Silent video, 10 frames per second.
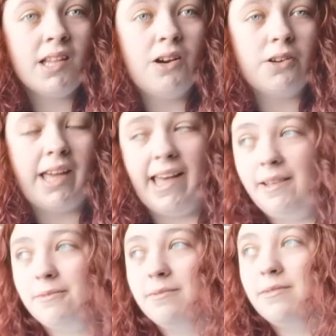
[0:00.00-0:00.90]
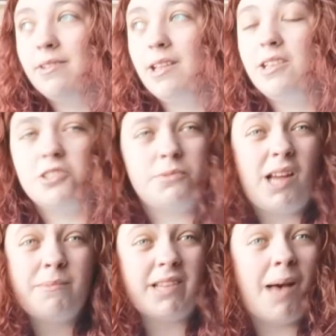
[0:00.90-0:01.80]
Okay,
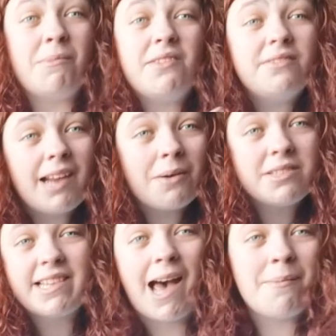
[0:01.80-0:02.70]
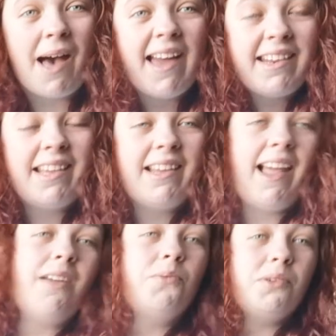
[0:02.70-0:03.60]
sometimes I'm even out with time. I need to
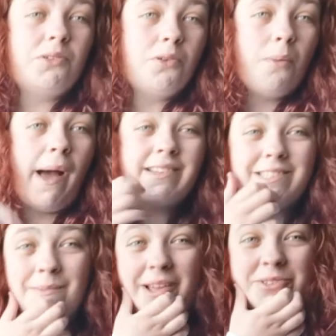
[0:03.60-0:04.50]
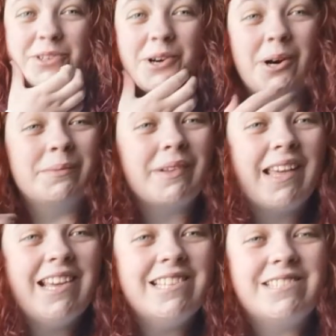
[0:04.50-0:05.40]
like go back to the metronome,
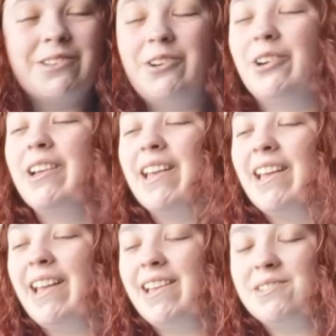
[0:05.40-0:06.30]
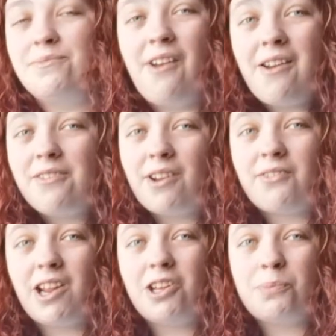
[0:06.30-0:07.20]
so it is very, very,
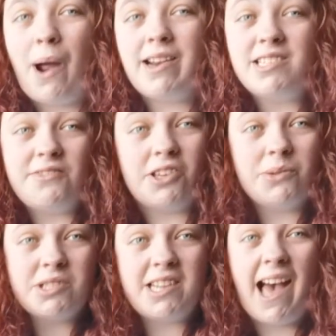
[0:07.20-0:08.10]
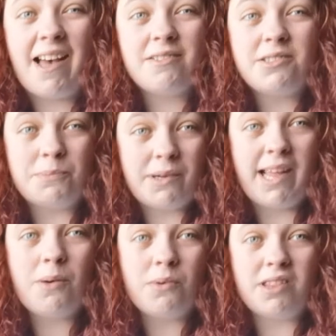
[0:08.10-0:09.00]
very good practice if you can start to
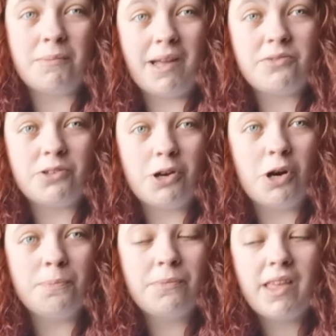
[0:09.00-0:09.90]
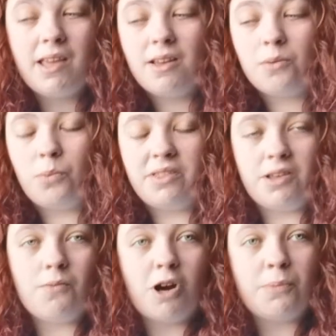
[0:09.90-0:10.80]
play with the metronome with
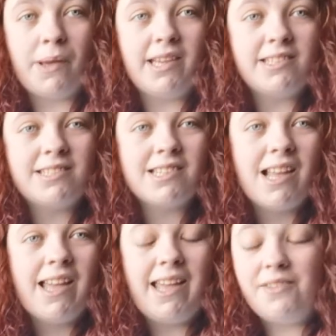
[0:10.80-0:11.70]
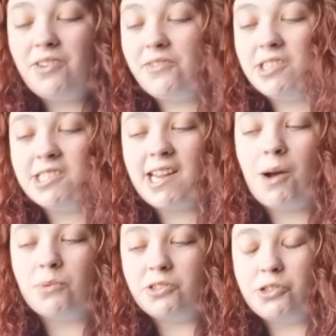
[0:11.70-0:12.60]
your rock beats, even if you
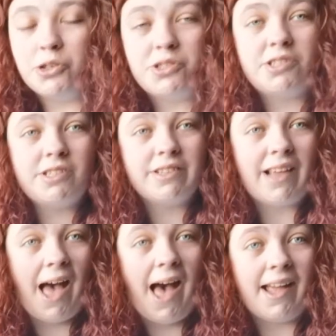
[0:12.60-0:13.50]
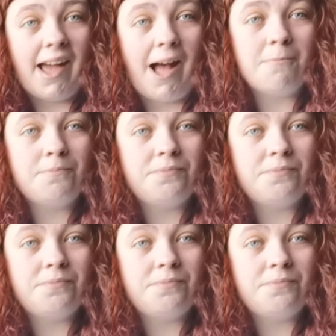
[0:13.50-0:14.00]
start with just the hi-hat.